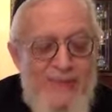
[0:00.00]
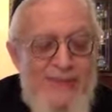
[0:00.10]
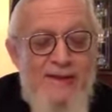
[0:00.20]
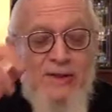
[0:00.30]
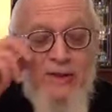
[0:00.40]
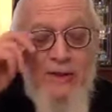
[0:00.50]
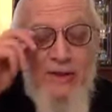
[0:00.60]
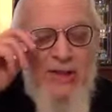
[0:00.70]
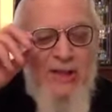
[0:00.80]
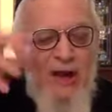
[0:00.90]
since
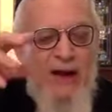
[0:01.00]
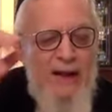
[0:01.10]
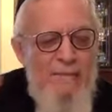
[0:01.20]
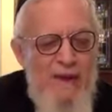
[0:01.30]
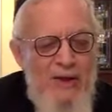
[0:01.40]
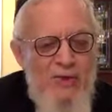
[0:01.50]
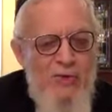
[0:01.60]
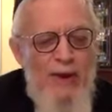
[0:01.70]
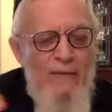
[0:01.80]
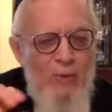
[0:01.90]
society
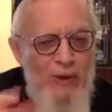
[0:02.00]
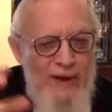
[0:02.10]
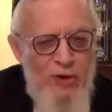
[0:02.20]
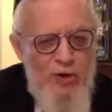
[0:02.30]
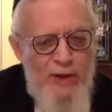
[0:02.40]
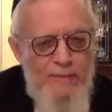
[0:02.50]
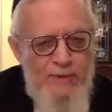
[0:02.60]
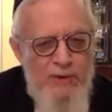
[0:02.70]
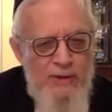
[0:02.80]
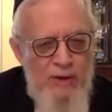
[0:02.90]
means we have
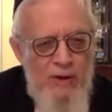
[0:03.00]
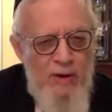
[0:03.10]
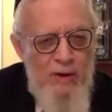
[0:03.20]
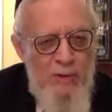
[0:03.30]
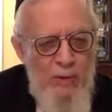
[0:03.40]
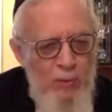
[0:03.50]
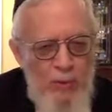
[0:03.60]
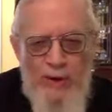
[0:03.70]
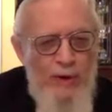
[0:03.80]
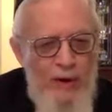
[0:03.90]
relationships with
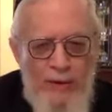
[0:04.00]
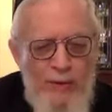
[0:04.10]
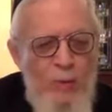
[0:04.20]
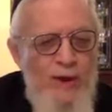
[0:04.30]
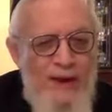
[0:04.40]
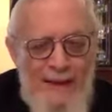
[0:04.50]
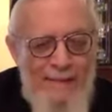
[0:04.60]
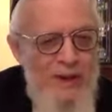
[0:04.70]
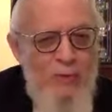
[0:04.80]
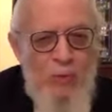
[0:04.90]
one another, we
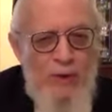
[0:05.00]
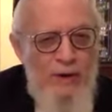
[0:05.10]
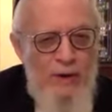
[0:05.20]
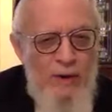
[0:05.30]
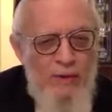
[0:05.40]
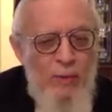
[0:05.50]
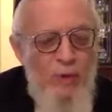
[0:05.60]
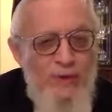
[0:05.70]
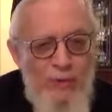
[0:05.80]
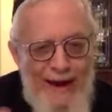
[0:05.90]
accommodate one another,
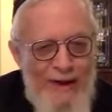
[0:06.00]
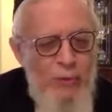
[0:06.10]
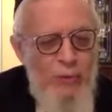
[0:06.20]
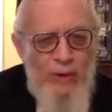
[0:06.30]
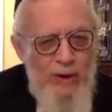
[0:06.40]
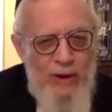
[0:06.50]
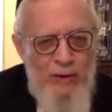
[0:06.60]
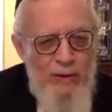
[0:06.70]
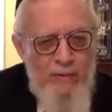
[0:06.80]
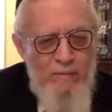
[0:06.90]
we interact with one
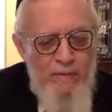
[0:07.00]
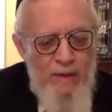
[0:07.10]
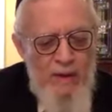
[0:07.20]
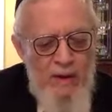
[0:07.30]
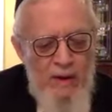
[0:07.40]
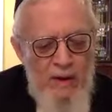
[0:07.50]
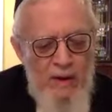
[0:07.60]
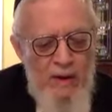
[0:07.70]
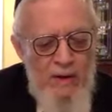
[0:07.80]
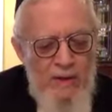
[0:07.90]
another,
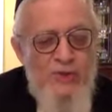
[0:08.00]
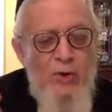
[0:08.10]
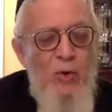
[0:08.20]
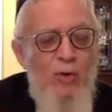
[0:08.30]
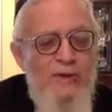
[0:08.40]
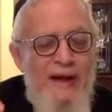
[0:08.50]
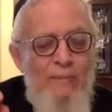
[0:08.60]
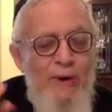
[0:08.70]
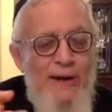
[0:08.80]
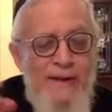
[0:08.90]
this could cause
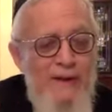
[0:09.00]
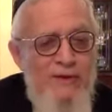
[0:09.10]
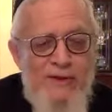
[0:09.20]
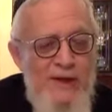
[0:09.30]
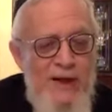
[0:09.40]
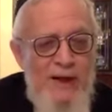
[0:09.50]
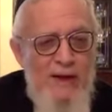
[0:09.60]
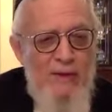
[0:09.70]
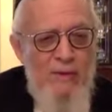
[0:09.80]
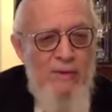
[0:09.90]
a breakdown
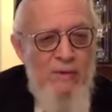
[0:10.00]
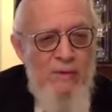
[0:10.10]
society.